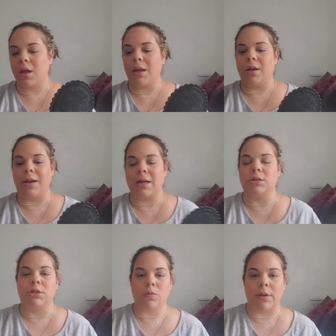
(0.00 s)

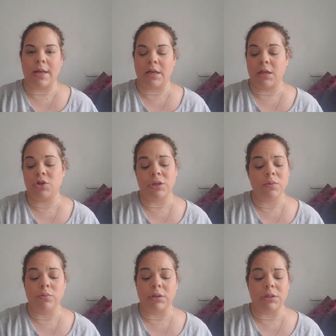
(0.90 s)
not doing anything. She's
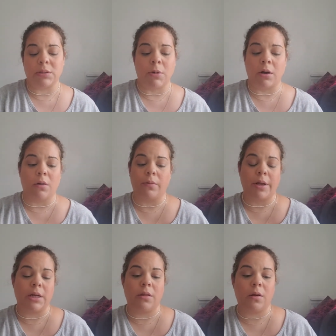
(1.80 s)
really smart
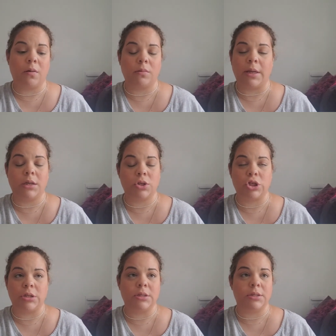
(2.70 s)
already though. Like,
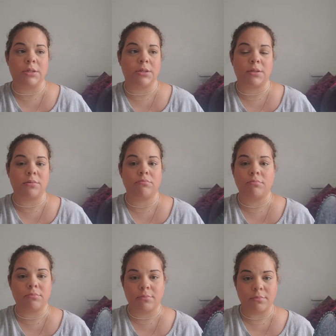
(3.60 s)
she is,
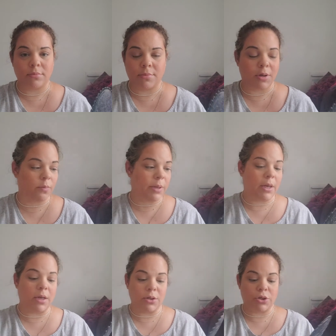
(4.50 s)
oh my
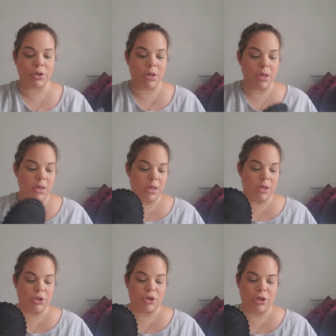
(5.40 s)
gosh,
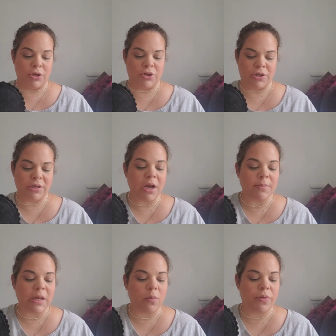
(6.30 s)
she
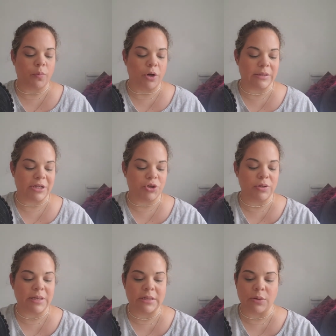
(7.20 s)
comes out with words. Like, she'll
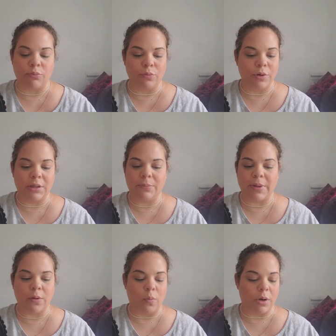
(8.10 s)
say some really
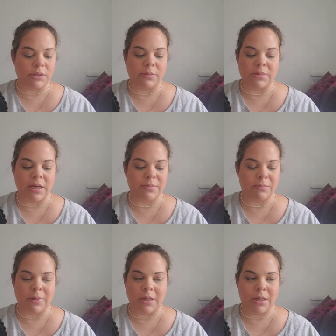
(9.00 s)
big words sometimes.
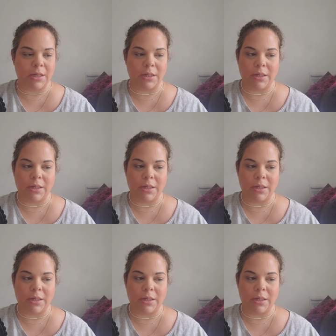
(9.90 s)
I'm like,